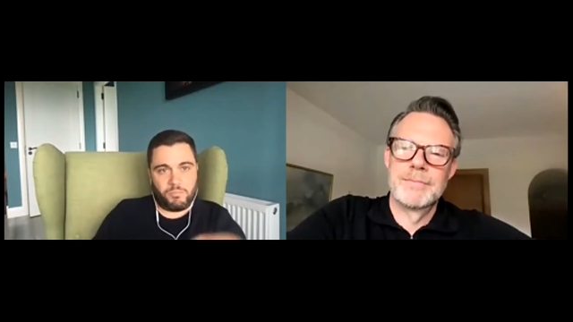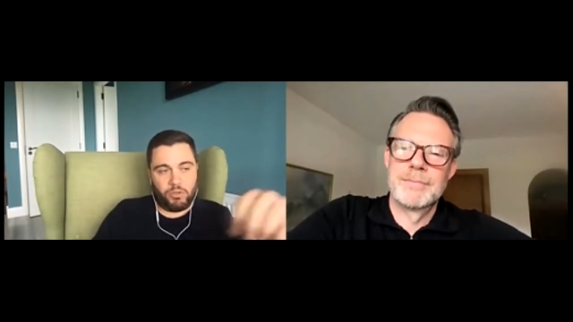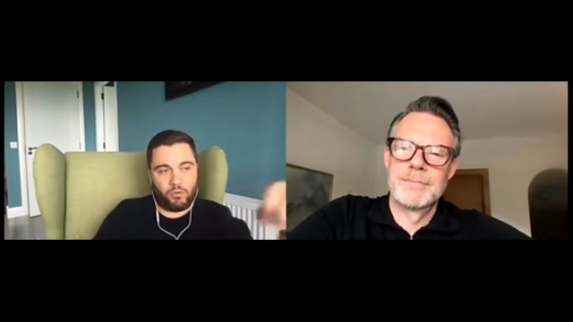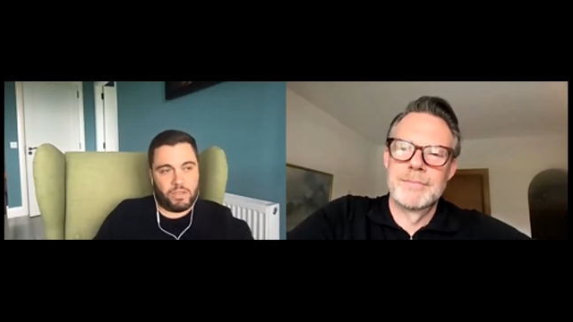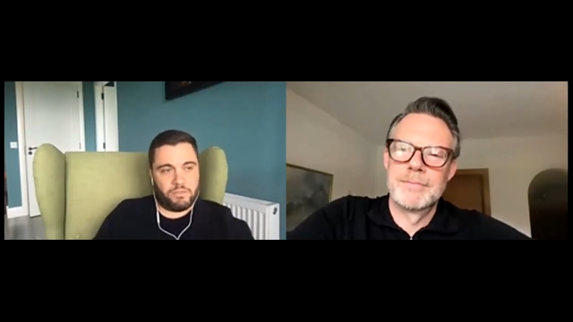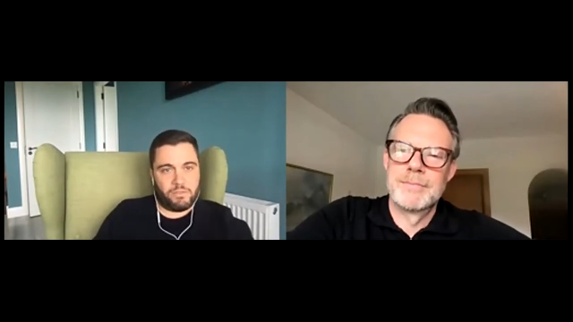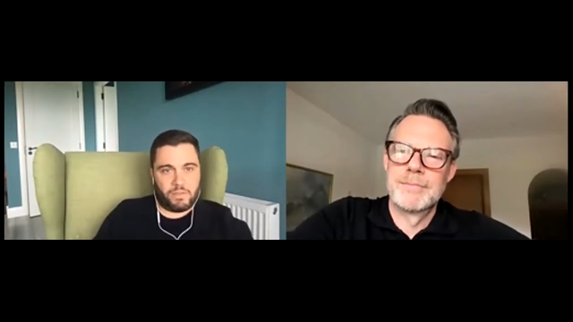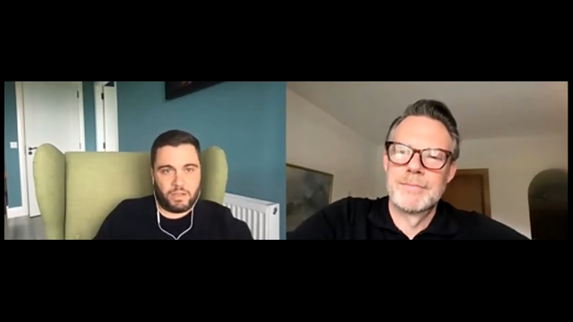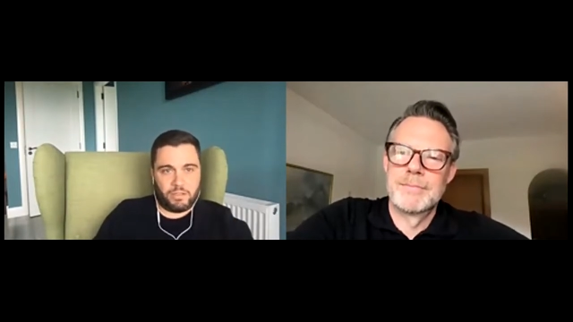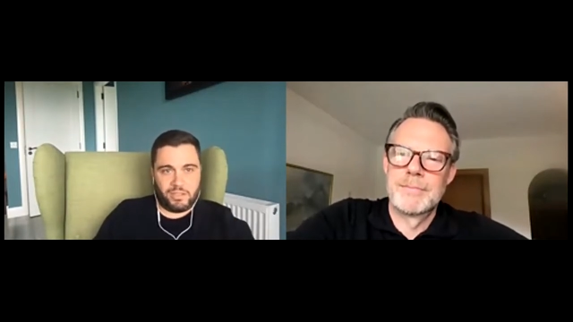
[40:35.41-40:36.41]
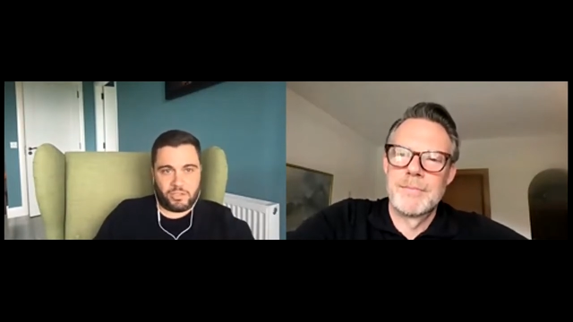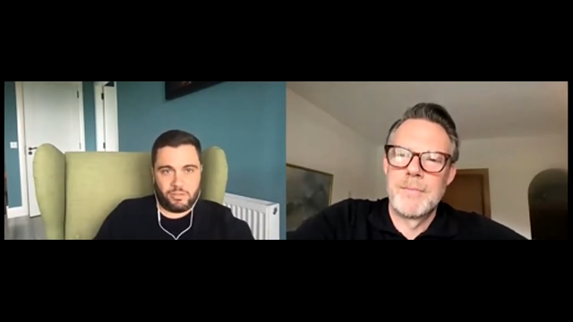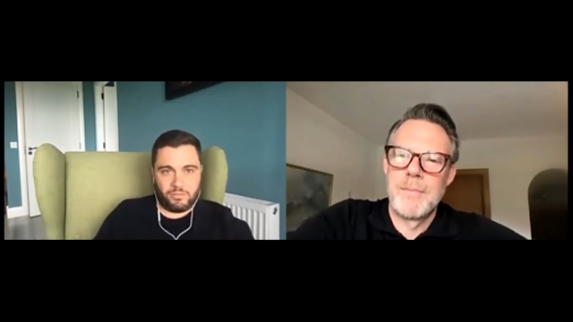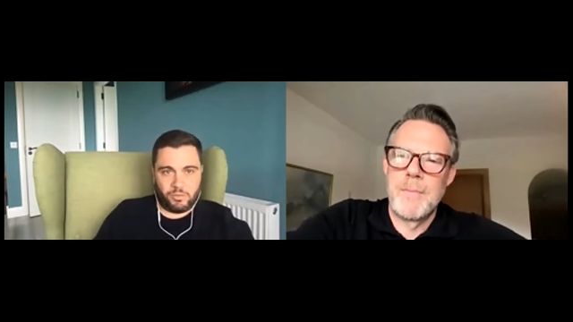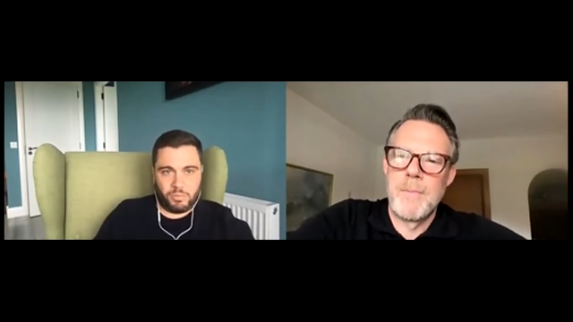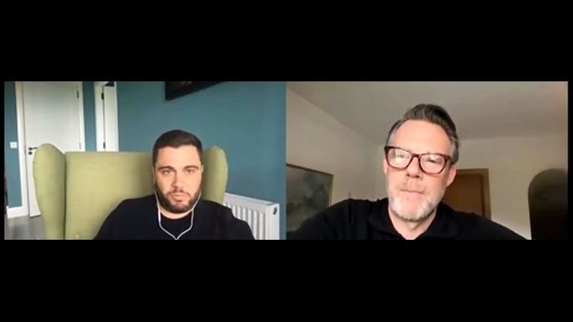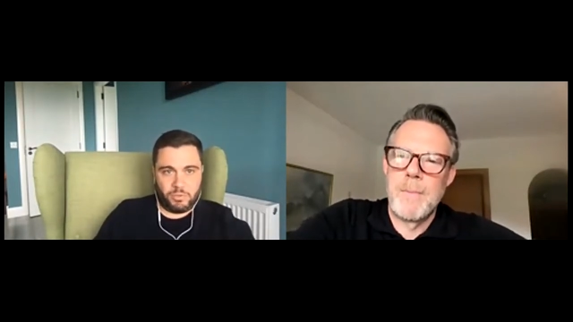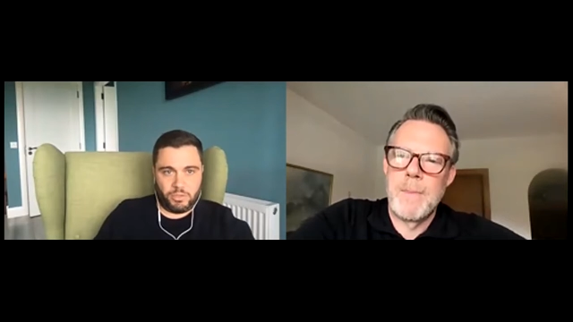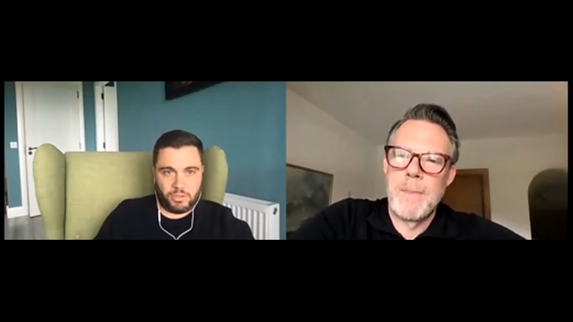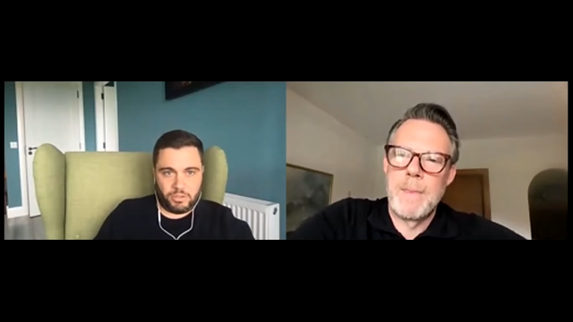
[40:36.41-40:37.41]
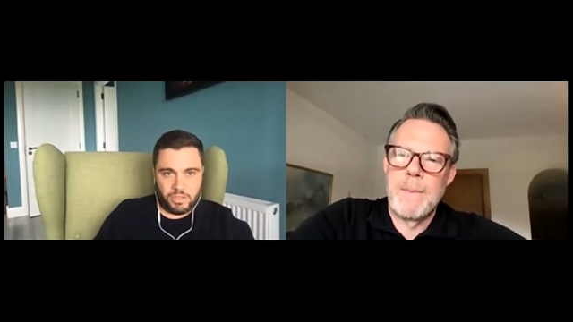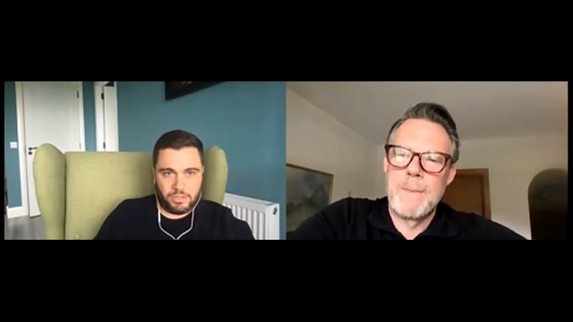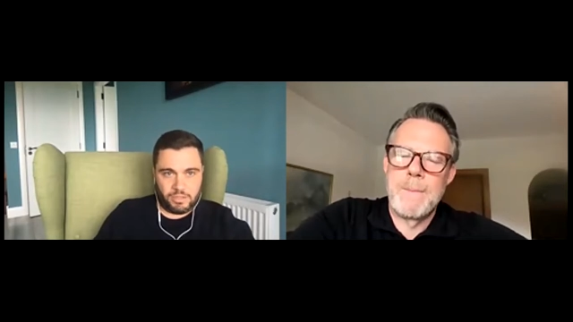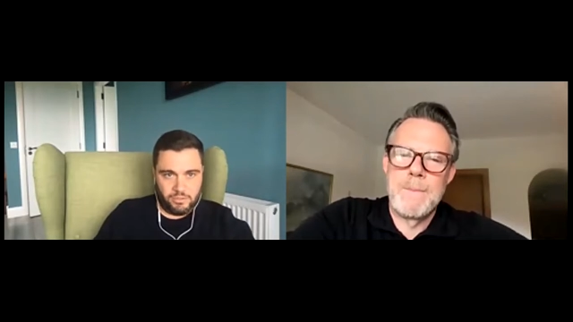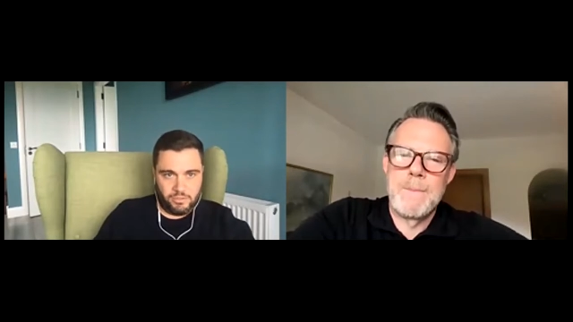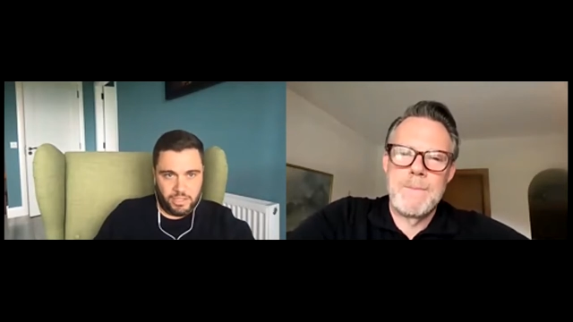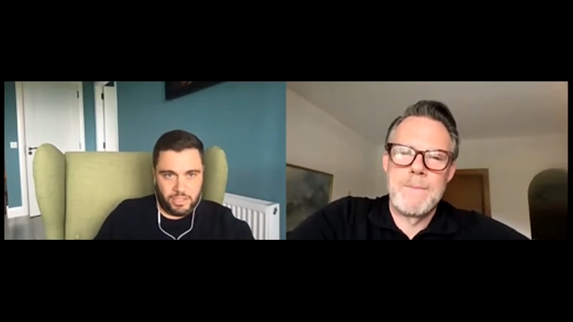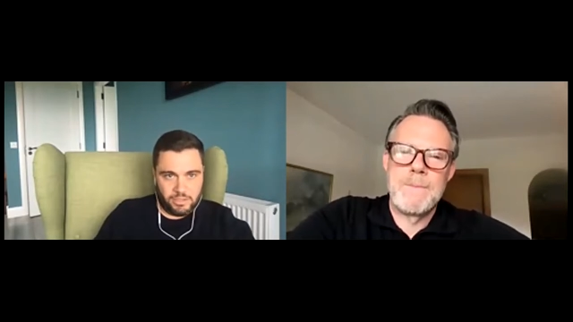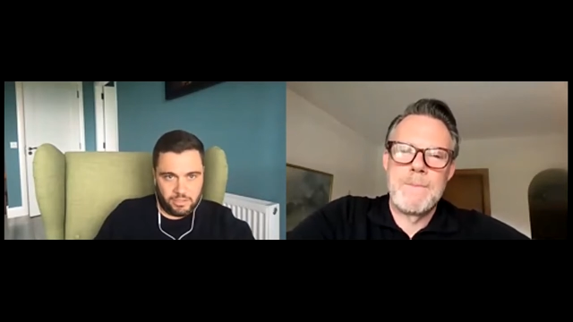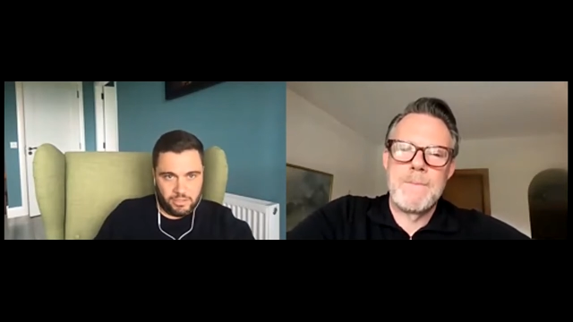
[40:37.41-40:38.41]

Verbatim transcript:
Speaker 1: craving validation of other people on the things that you need